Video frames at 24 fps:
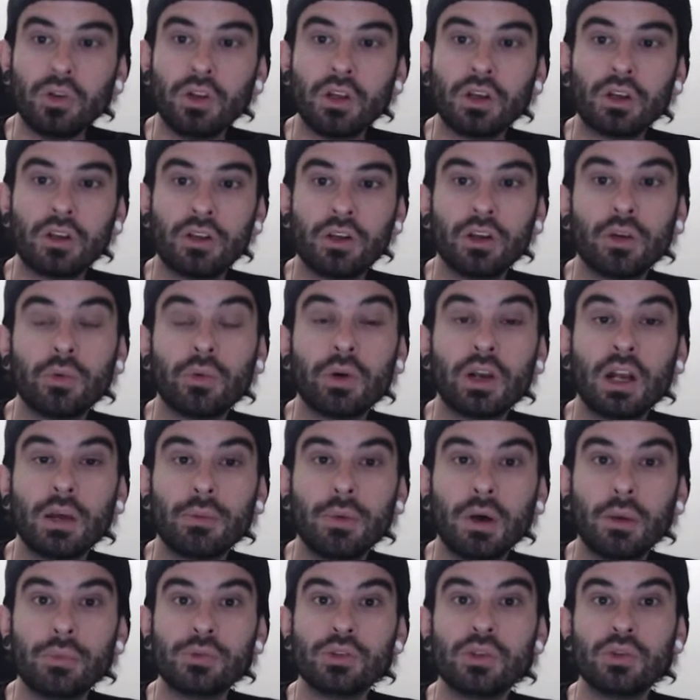clear what I'm
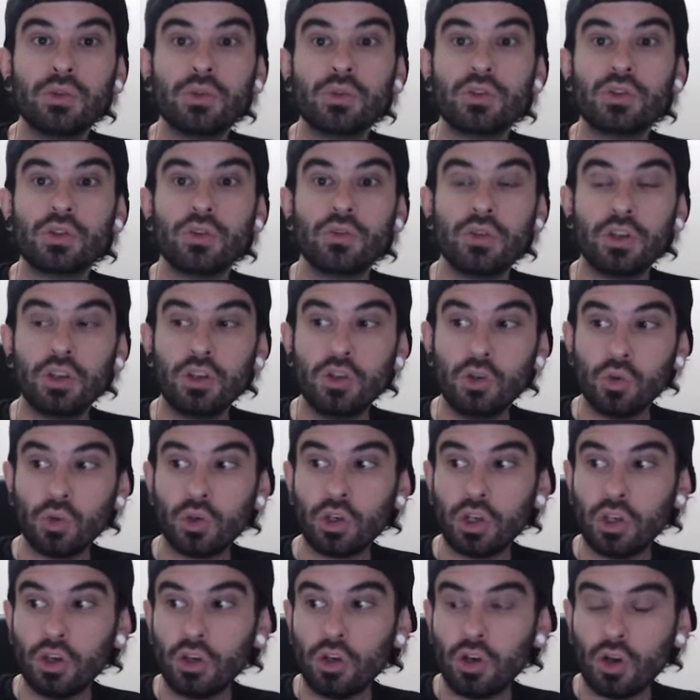up to so that you
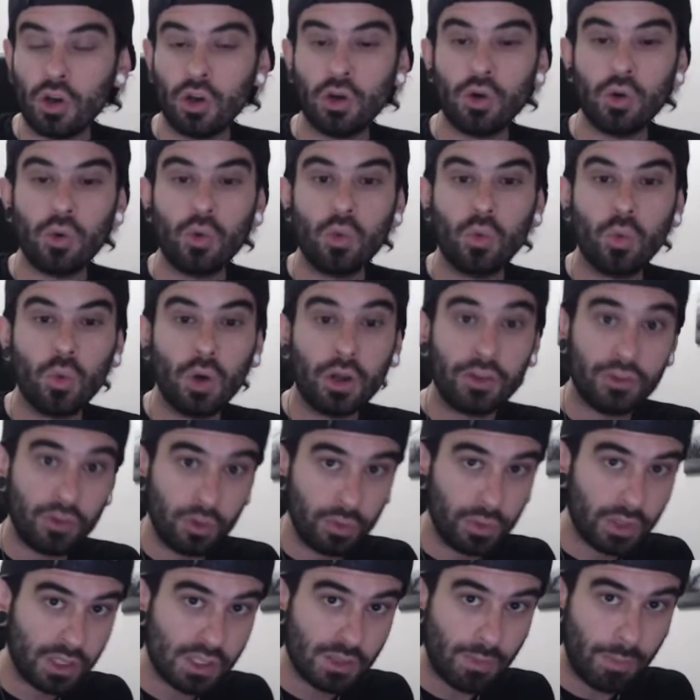can know what
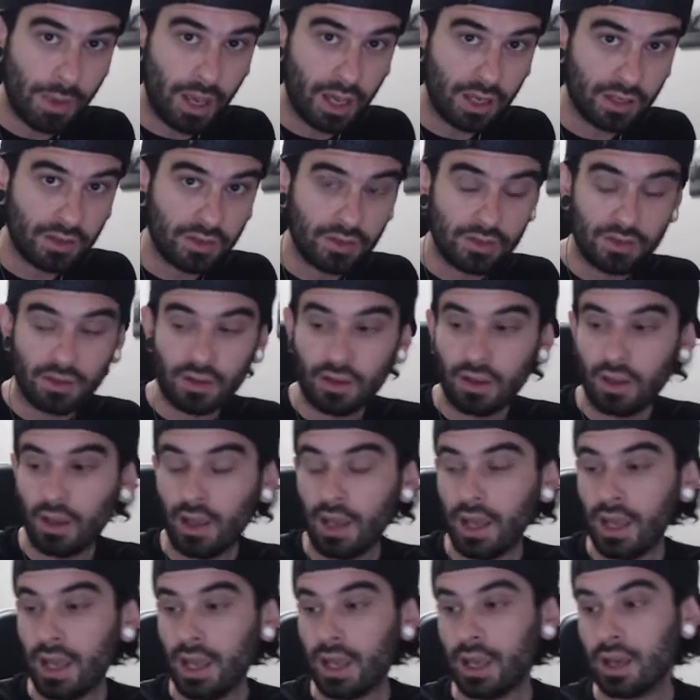to expect
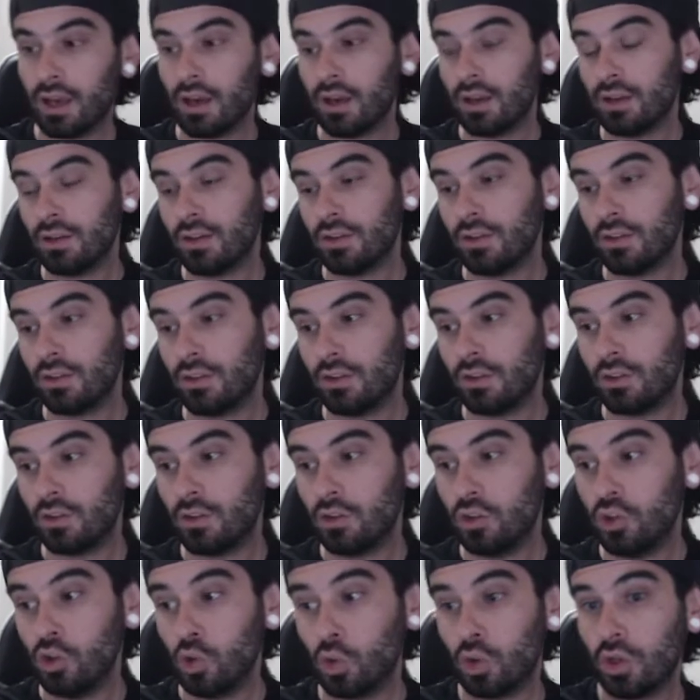and
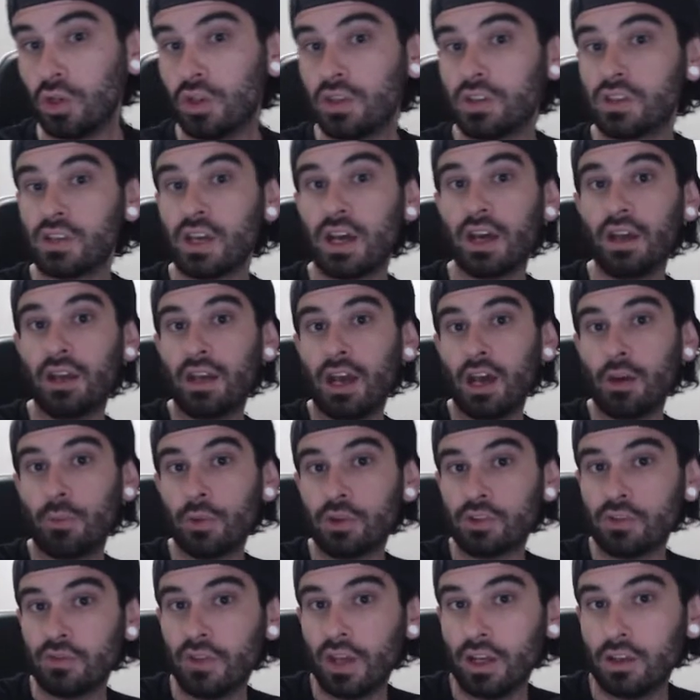you can decide how
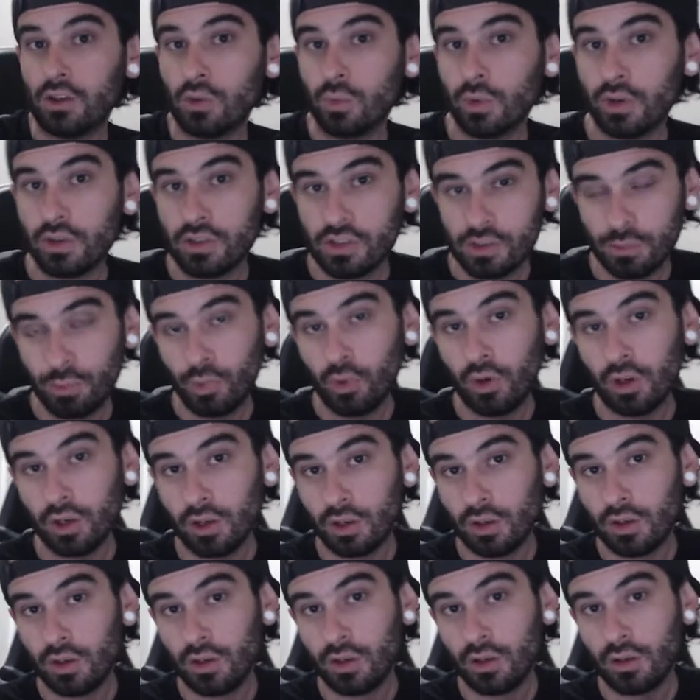much of that you want to support.
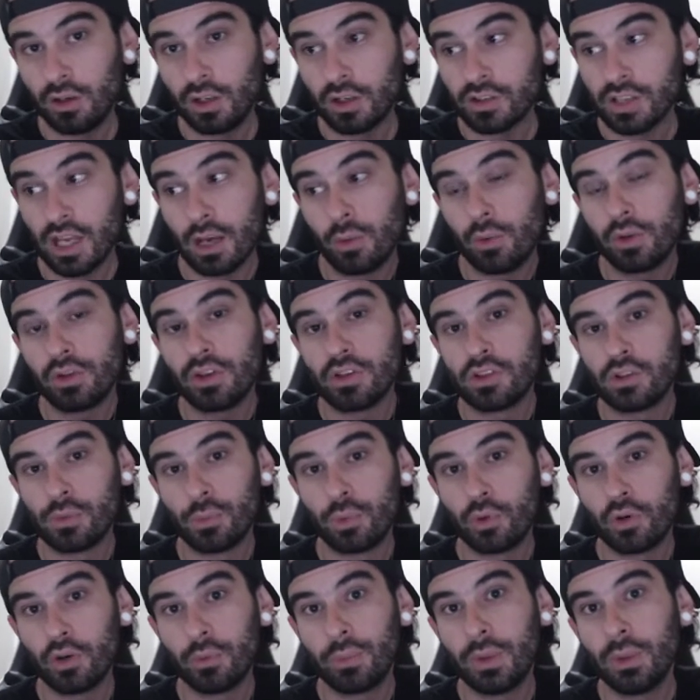Because I want the
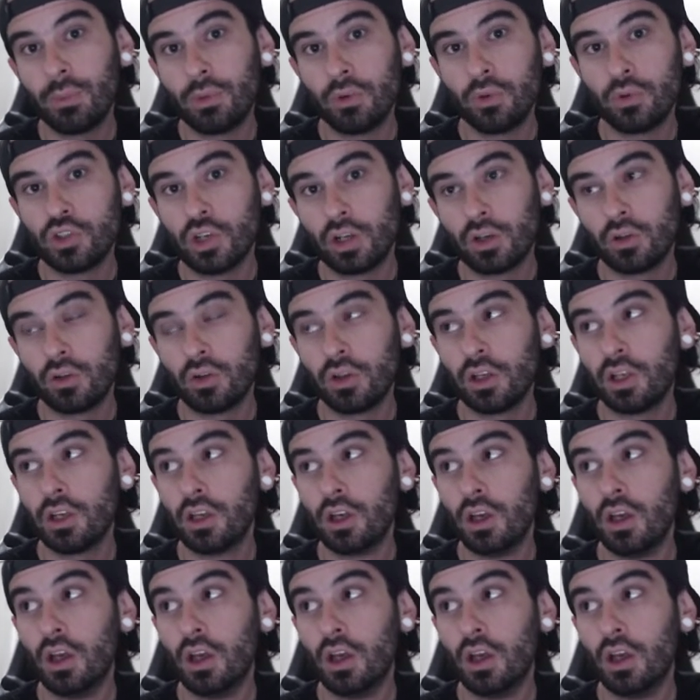support of people who generally